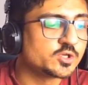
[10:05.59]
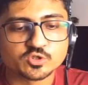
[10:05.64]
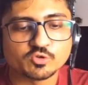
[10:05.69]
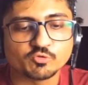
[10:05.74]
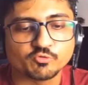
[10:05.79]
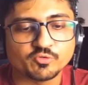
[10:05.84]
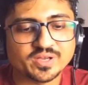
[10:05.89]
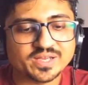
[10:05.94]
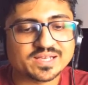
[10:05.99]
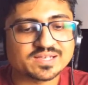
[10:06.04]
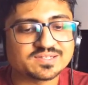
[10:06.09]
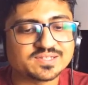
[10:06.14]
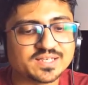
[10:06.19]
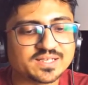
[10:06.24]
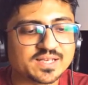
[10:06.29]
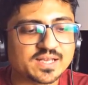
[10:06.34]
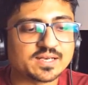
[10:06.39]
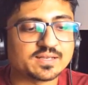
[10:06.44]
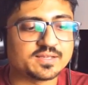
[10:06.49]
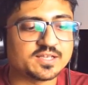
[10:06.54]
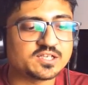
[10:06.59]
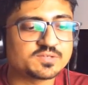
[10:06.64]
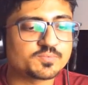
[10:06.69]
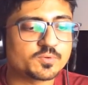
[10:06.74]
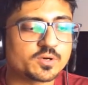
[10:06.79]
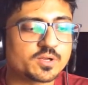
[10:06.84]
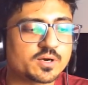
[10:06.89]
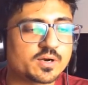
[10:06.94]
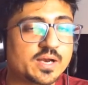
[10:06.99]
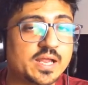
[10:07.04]
So we can see that these
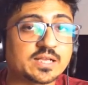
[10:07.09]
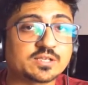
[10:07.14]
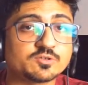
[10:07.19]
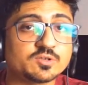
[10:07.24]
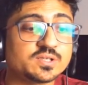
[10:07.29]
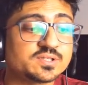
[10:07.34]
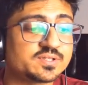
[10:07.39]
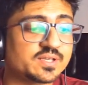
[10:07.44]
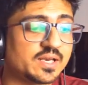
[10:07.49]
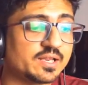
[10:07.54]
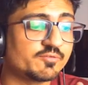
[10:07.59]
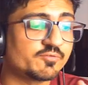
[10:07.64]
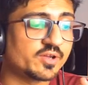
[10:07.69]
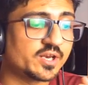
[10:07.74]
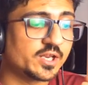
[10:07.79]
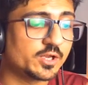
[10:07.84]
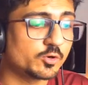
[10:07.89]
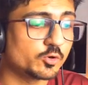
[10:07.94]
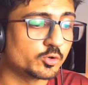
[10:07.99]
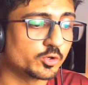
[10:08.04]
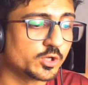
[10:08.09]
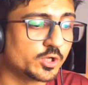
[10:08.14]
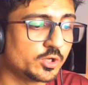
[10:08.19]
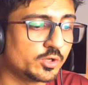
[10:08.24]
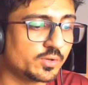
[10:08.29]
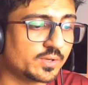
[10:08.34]
products are actually selling very good.